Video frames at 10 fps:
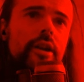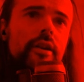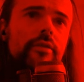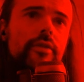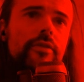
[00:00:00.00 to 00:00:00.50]

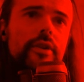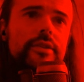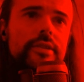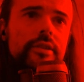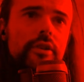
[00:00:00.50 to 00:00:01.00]
And the
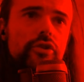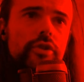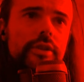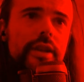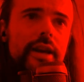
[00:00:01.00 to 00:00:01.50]
first thing you
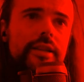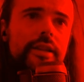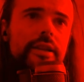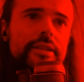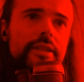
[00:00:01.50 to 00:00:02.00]
should get
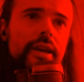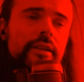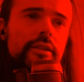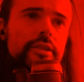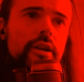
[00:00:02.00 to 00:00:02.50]
is
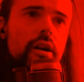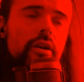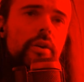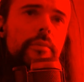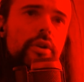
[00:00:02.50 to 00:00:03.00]
Endless
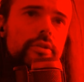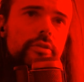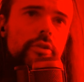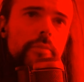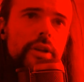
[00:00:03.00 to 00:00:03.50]
Hunger, because
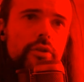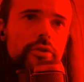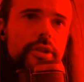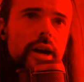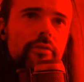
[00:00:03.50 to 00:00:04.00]
it will make you
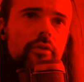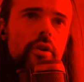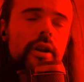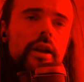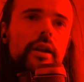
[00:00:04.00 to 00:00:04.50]

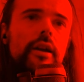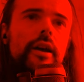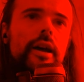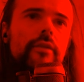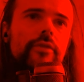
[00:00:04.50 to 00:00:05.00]
tougher.
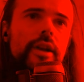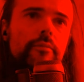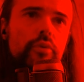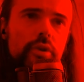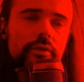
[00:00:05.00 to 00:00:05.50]
And then
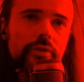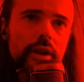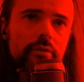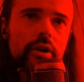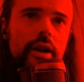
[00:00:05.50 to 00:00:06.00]
Brutal
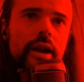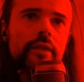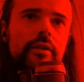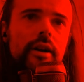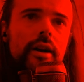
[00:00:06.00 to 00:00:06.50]
Favor,
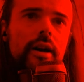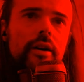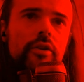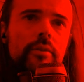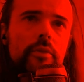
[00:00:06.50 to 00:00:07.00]
and
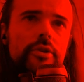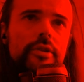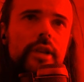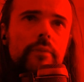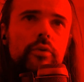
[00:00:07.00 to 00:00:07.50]
on a
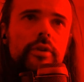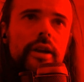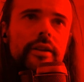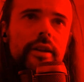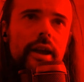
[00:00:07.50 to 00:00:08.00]
Mercy Lap we're
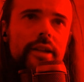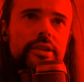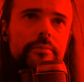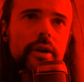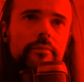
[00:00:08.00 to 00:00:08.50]
getting
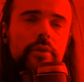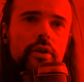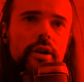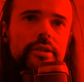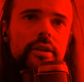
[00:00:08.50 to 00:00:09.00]
Headsman,
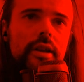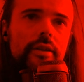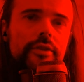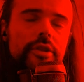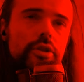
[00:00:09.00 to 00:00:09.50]
because
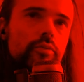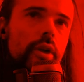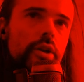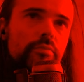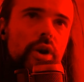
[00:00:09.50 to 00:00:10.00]
this is
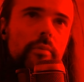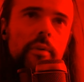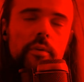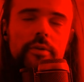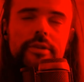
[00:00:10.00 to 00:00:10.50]
where you
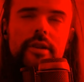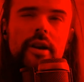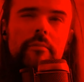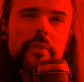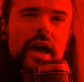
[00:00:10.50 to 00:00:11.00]
probably will
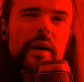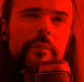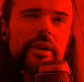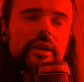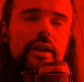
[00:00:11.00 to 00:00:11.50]
start mapping.